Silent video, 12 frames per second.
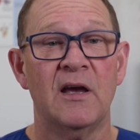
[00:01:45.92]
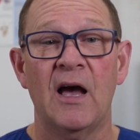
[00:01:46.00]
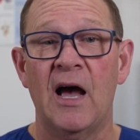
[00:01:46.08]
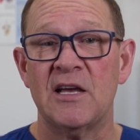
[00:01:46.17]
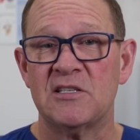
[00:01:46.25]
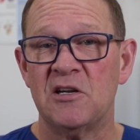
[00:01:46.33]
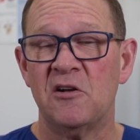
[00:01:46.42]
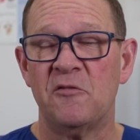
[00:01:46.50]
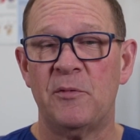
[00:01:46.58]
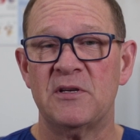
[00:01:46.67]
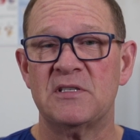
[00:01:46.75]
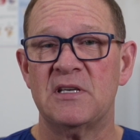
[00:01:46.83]
I'll start off
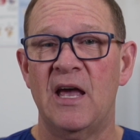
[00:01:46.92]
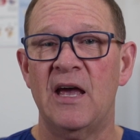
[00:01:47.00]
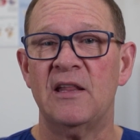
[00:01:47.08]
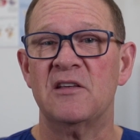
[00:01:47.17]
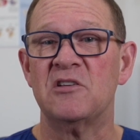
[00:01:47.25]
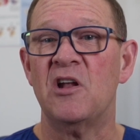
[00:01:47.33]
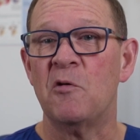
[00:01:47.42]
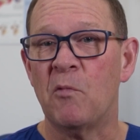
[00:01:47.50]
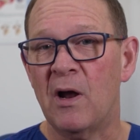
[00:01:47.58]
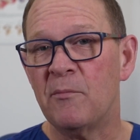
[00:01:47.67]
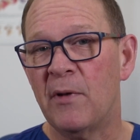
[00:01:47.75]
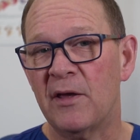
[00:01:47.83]
by saying there's only
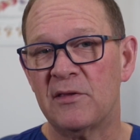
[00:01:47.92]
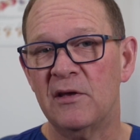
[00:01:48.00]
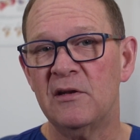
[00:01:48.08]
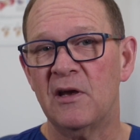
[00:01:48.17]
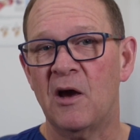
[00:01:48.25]
one method